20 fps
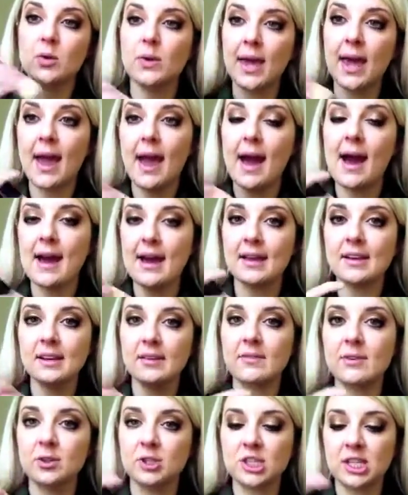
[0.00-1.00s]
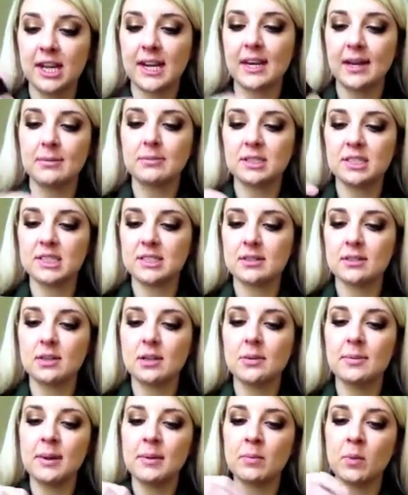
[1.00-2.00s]
you can, if you shake it up just a
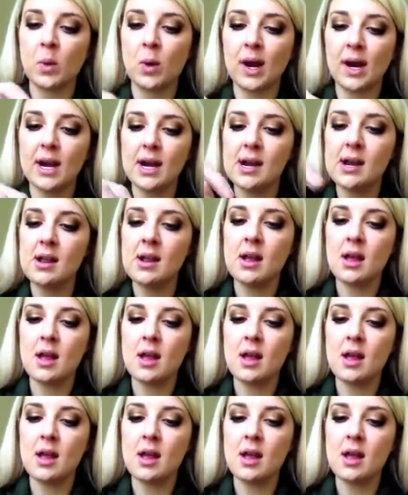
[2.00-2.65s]
little bit more,